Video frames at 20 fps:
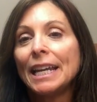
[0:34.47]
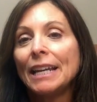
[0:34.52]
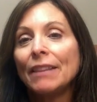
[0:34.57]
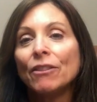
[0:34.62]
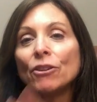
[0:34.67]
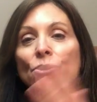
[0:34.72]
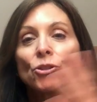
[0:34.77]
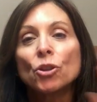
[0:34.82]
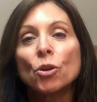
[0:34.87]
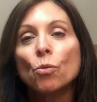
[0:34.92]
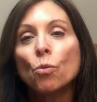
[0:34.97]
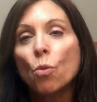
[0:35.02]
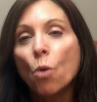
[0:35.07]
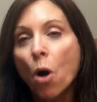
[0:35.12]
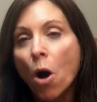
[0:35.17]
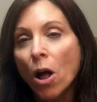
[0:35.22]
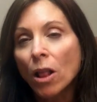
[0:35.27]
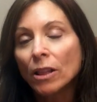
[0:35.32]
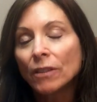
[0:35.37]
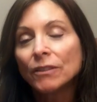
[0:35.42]
and there's a
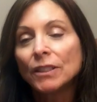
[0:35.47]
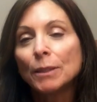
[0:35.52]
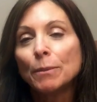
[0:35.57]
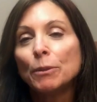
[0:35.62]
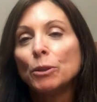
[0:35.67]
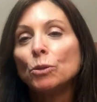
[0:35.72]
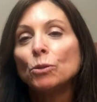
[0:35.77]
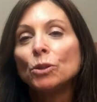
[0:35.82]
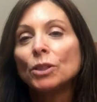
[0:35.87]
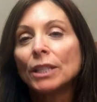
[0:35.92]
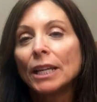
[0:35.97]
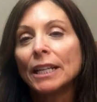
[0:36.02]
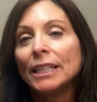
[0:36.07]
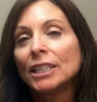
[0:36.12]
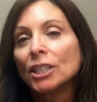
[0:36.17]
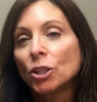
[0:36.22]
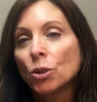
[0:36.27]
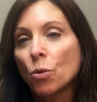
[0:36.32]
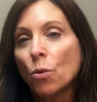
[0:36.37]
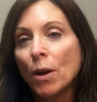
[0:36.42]
wall of spoons and
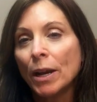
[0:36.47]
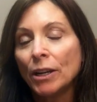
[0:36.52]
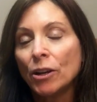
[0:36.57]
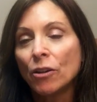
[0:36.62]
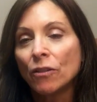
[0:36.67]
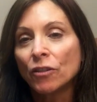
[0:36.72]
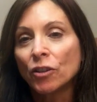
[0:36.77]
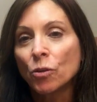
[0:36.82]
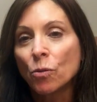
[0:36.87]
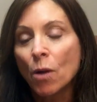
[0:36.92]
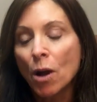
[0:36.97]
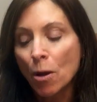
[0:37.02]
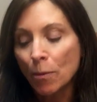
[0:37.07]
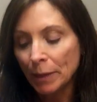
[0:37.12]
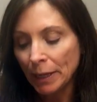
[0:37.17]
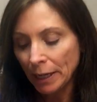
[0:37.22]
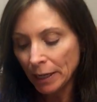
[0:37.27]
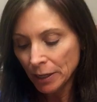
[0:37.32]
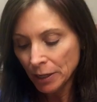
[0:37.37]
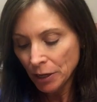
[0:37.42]
it's quite
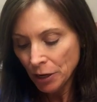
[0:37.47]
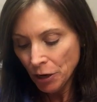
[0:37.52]
overwhelming.